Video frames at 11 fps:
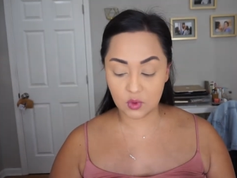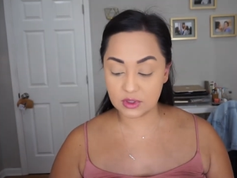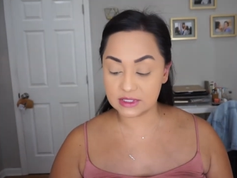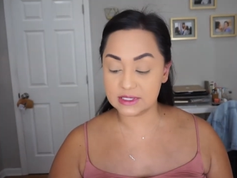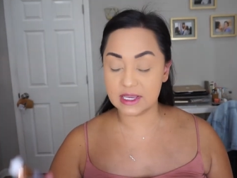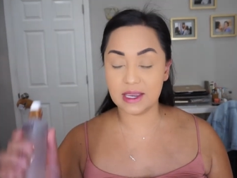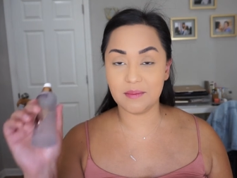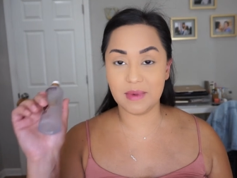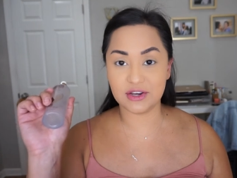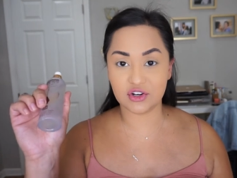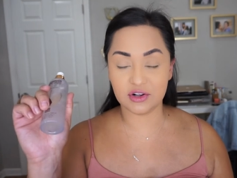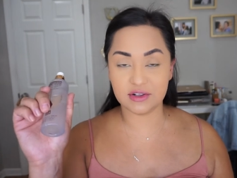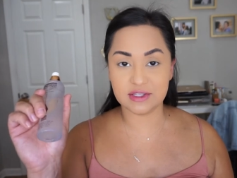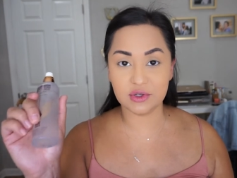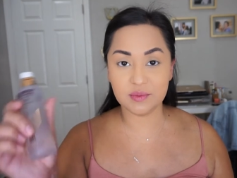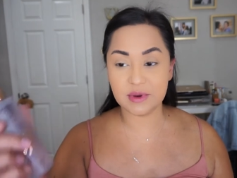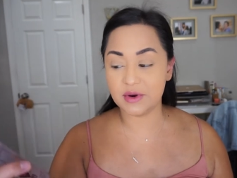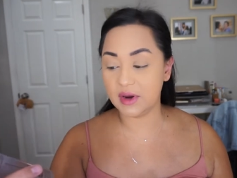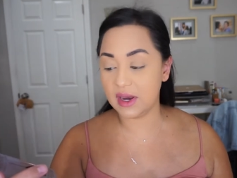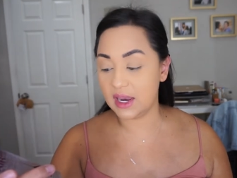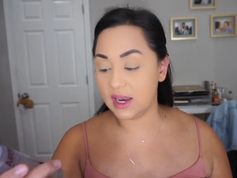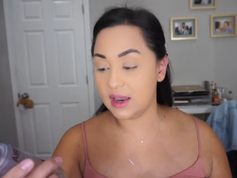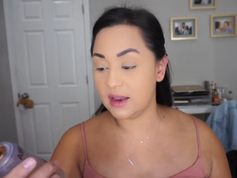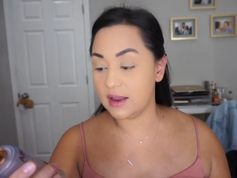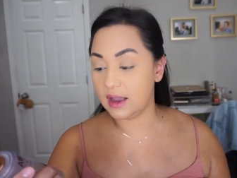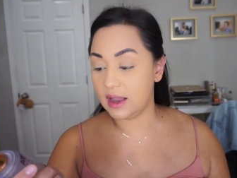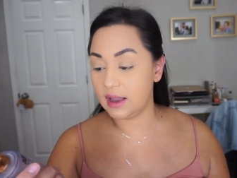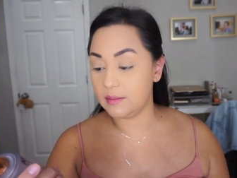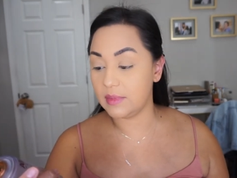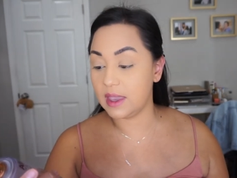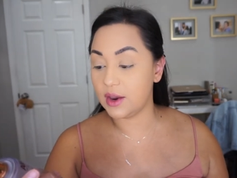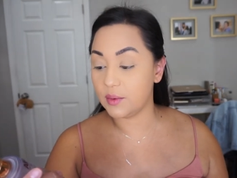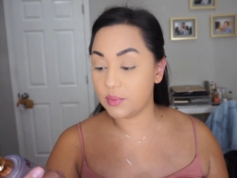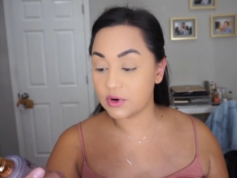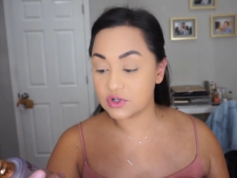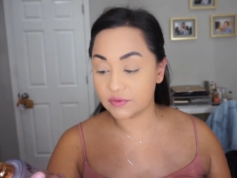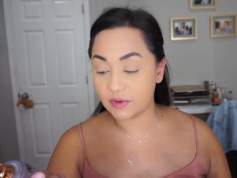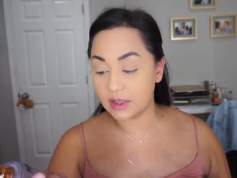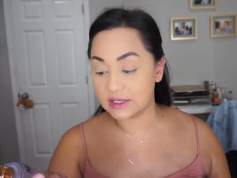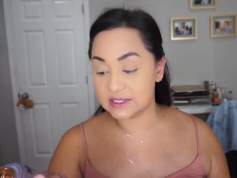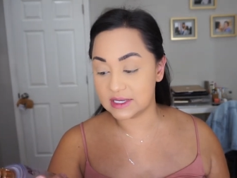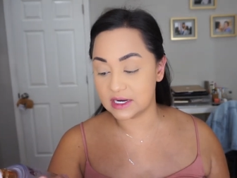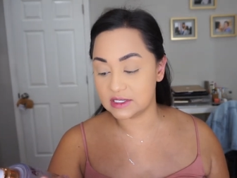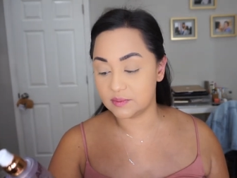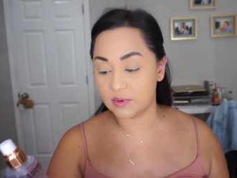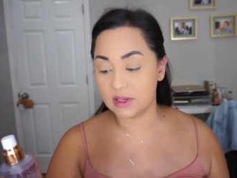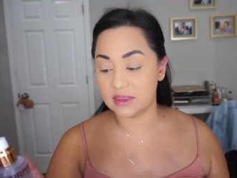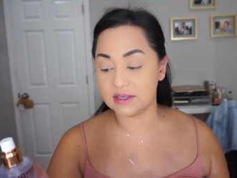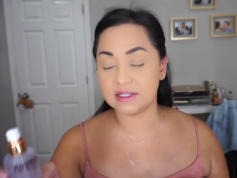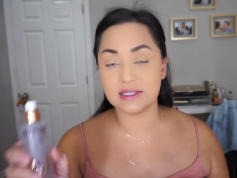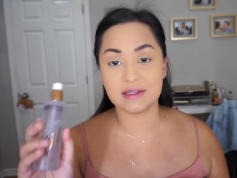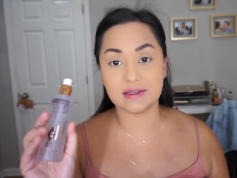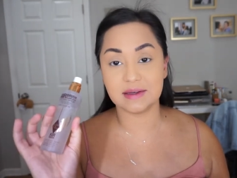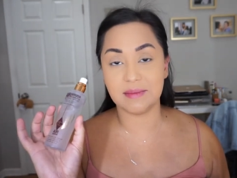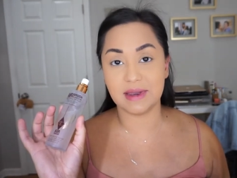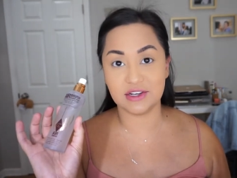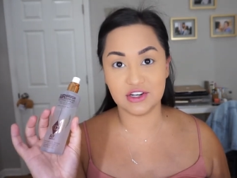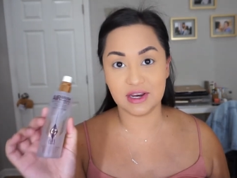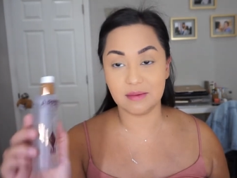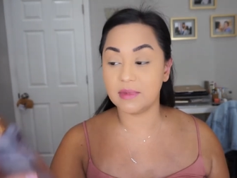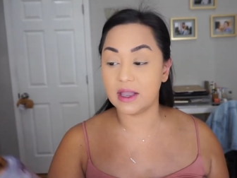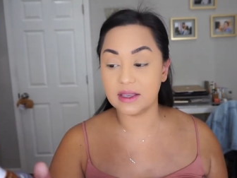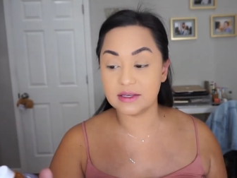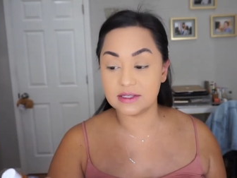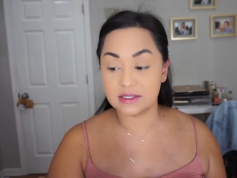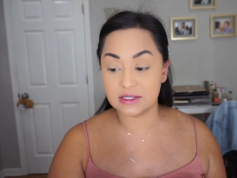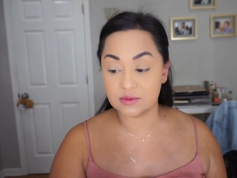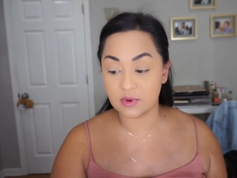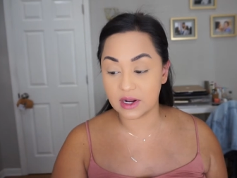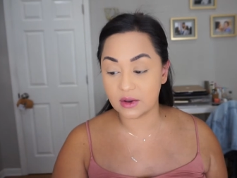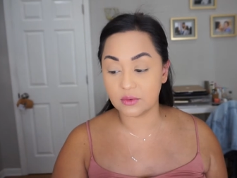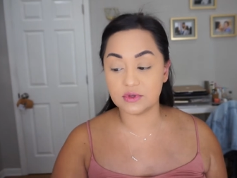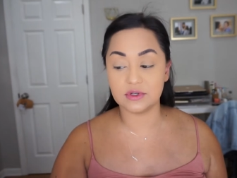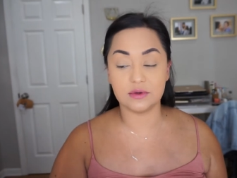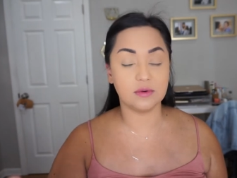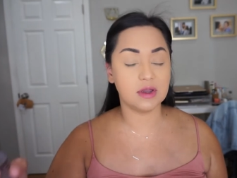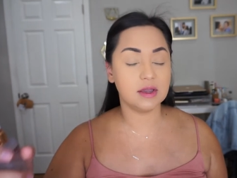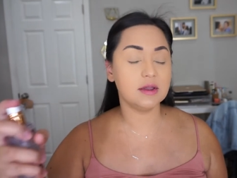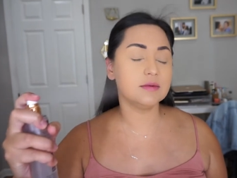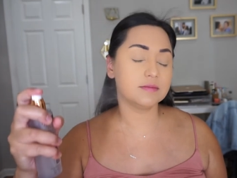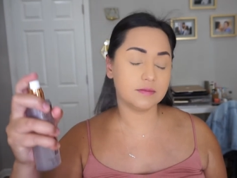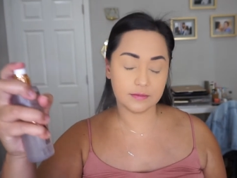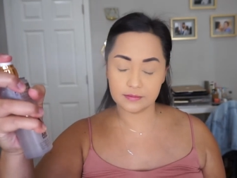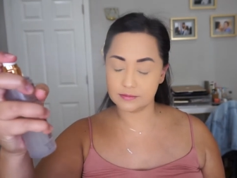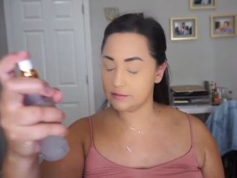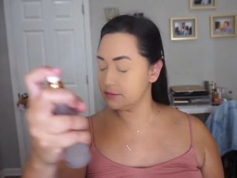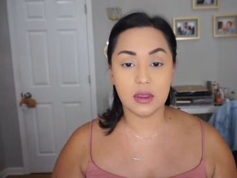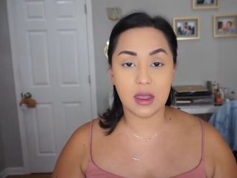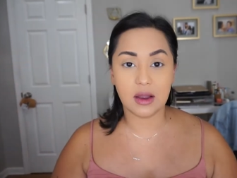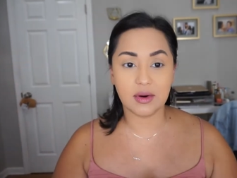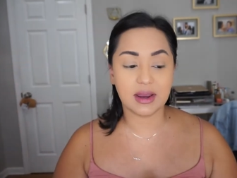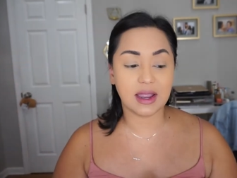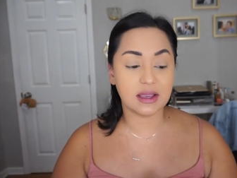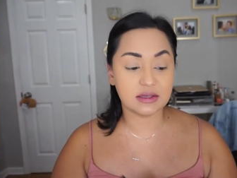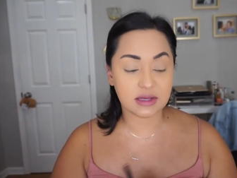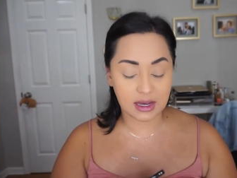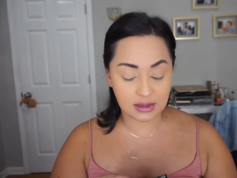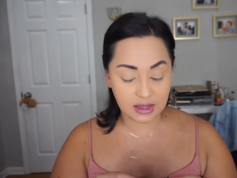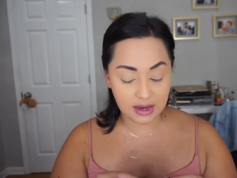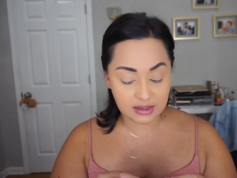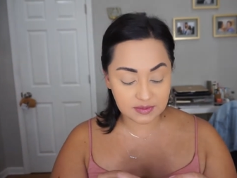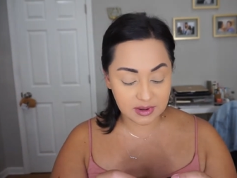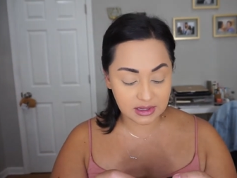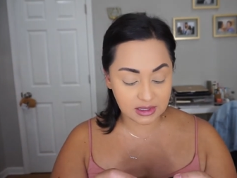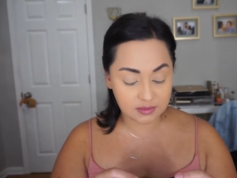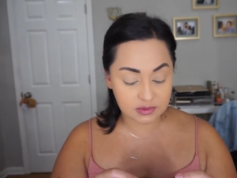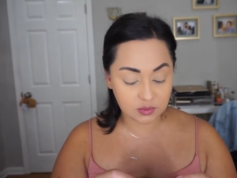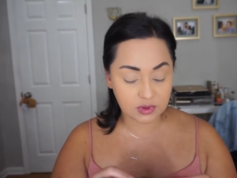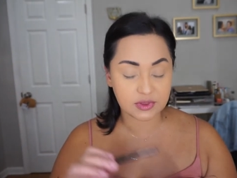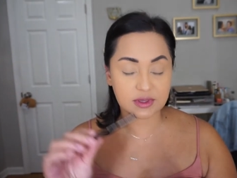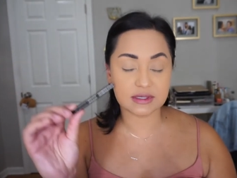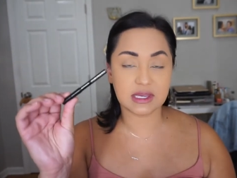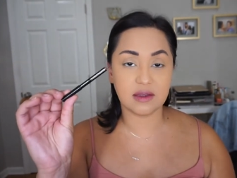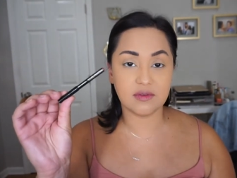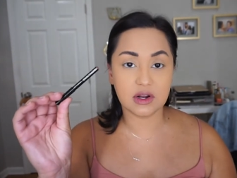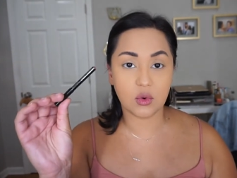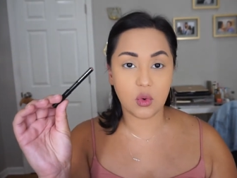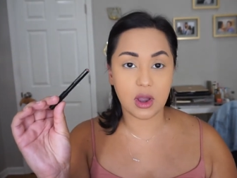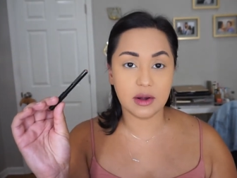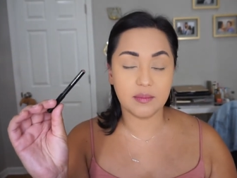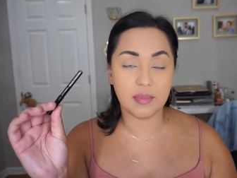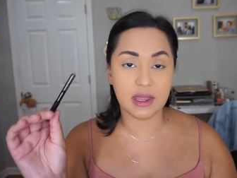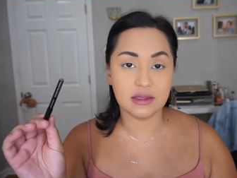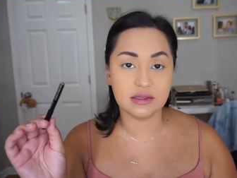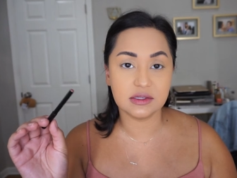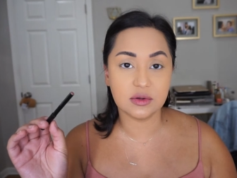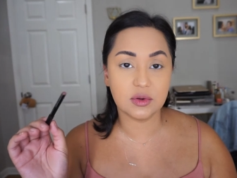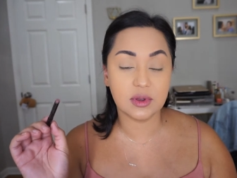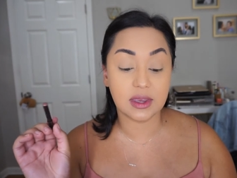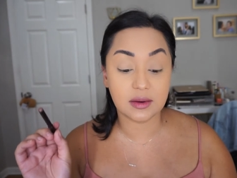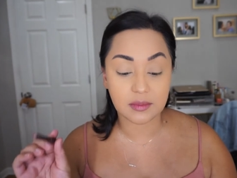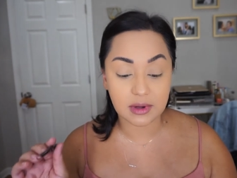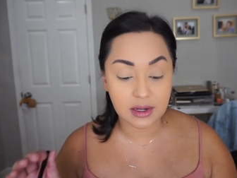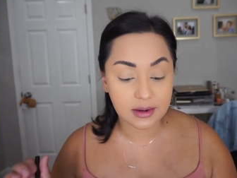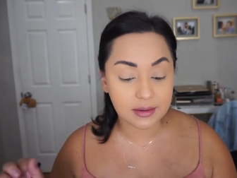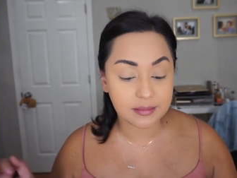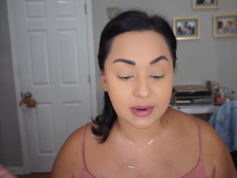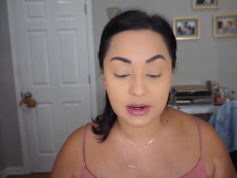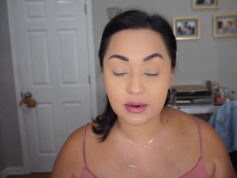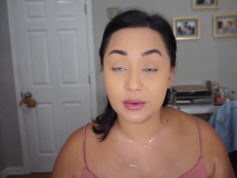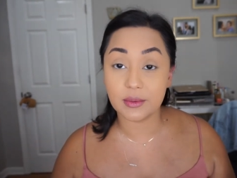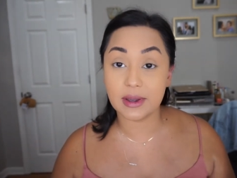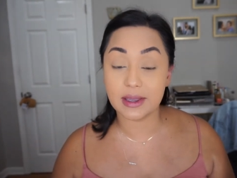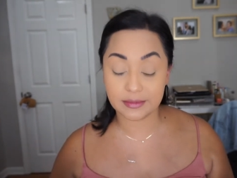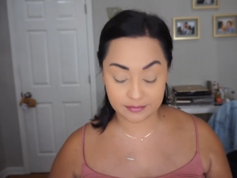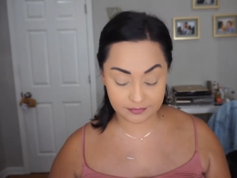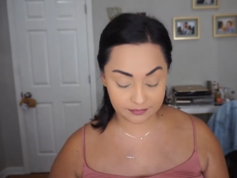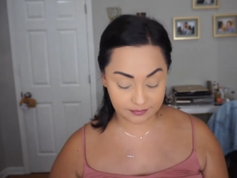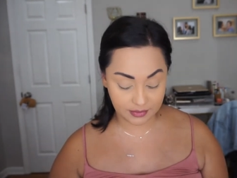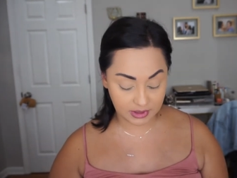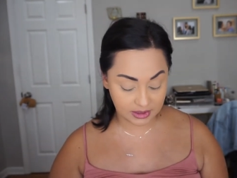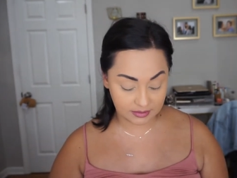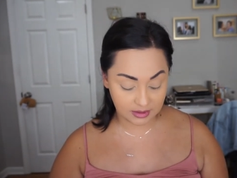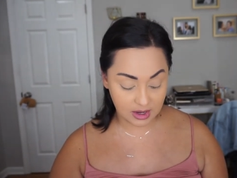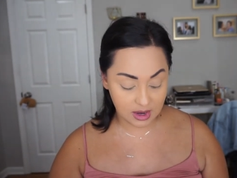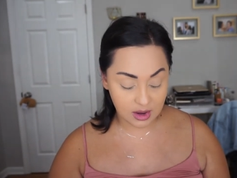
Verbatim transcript: going to take my Charlotte Tilbury um, Airbrush Flawless Setting Spray. This is my jam, guys. This is what I go to. Alright guys, I lined my lips with this Kevyn Aucoin pencil in medium. I don't know why, but